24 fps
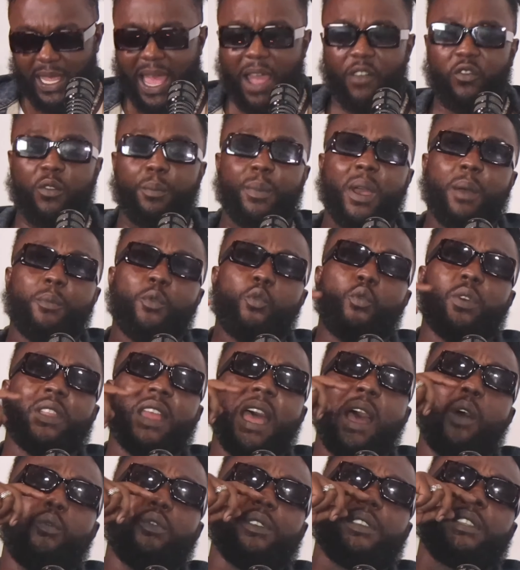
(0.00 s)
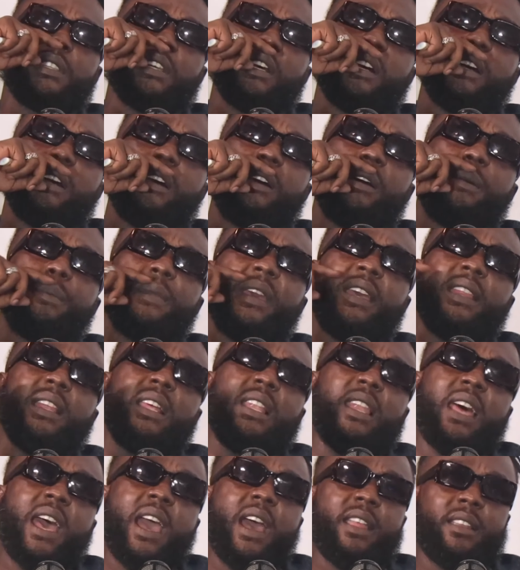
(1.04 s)
I remember when I was um, in
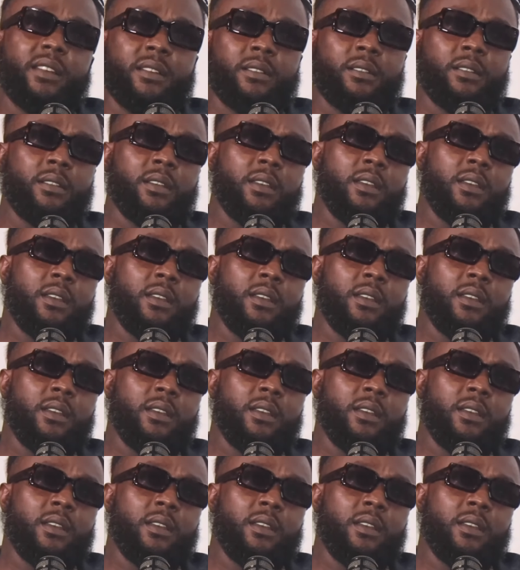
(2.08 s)
Atlanta.